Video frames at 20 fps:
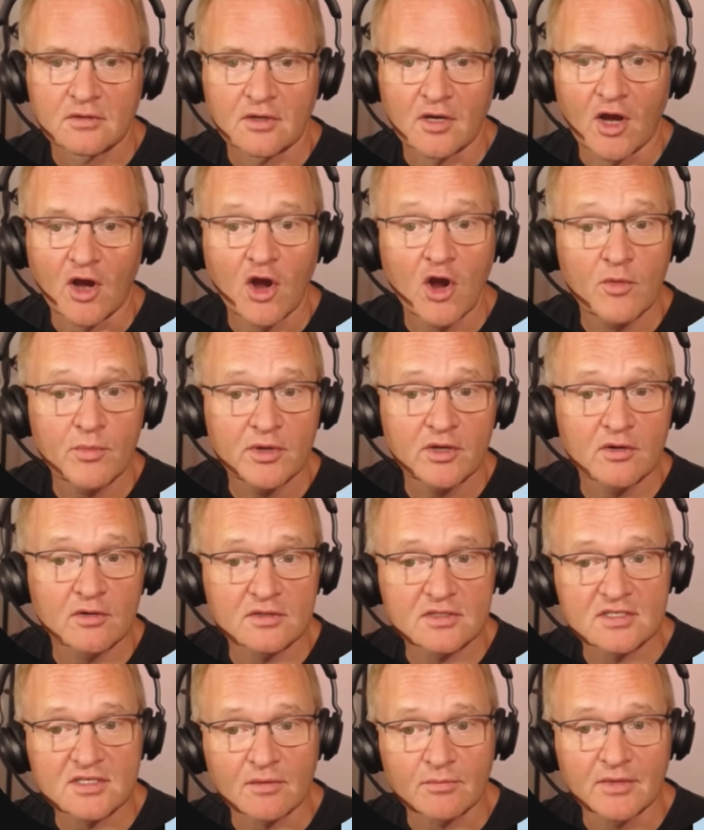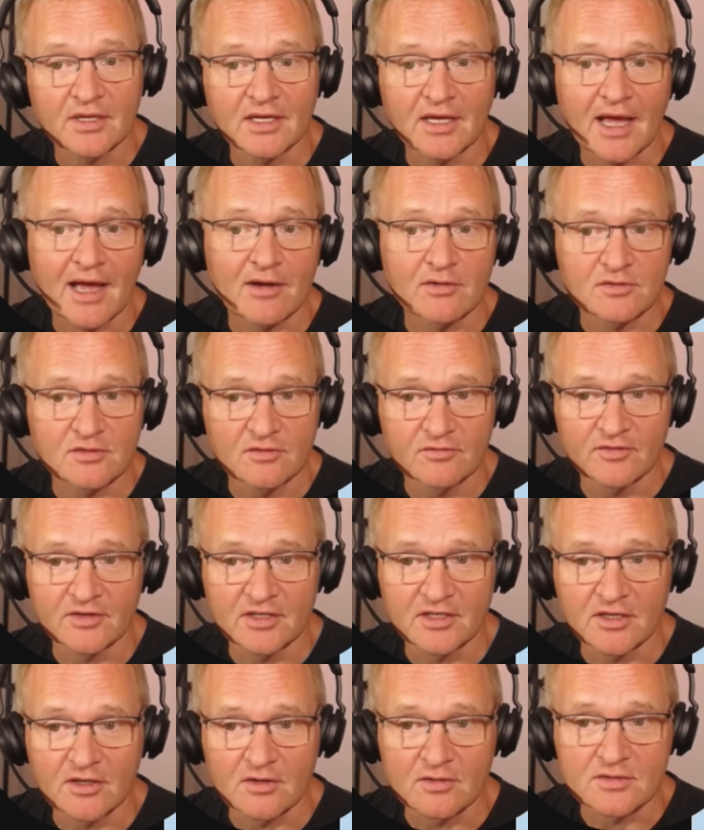I hope you got something out of the
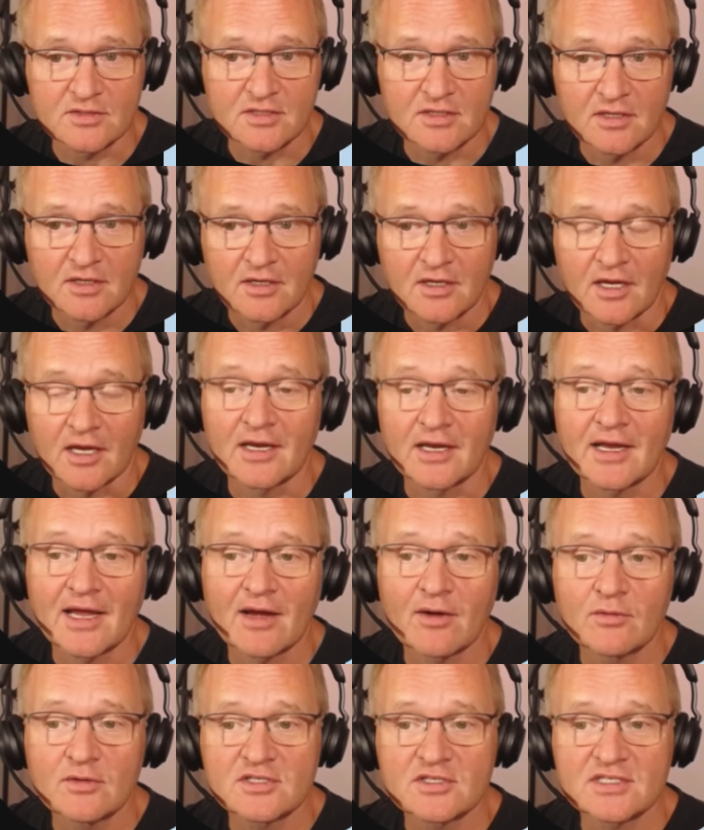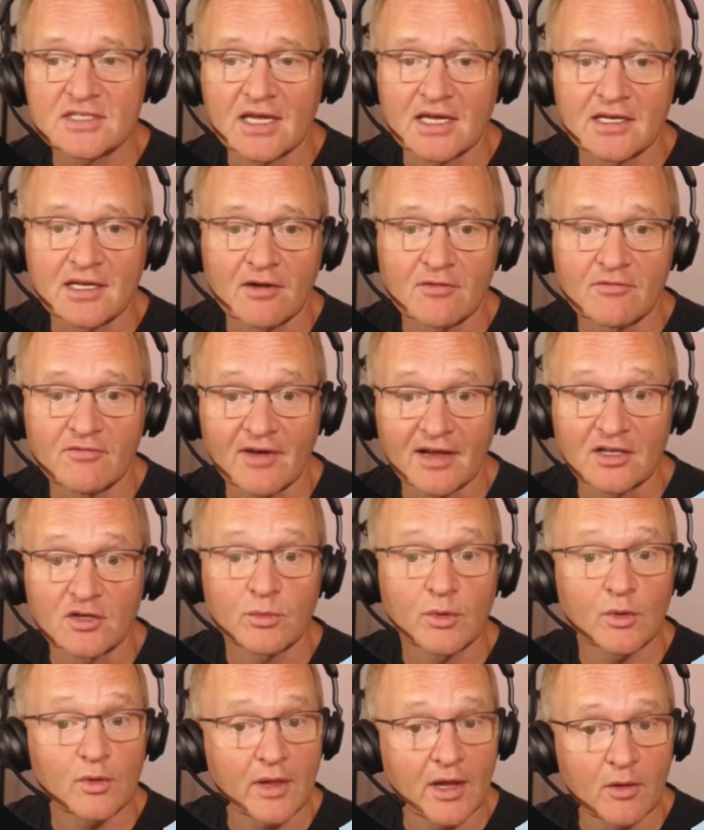videos and now understand how
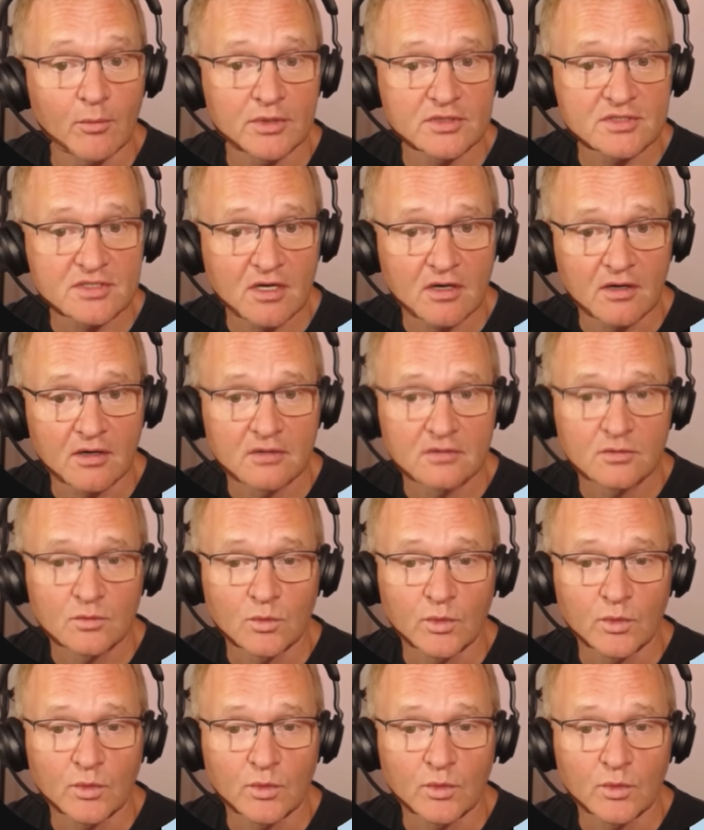valuable helpers are.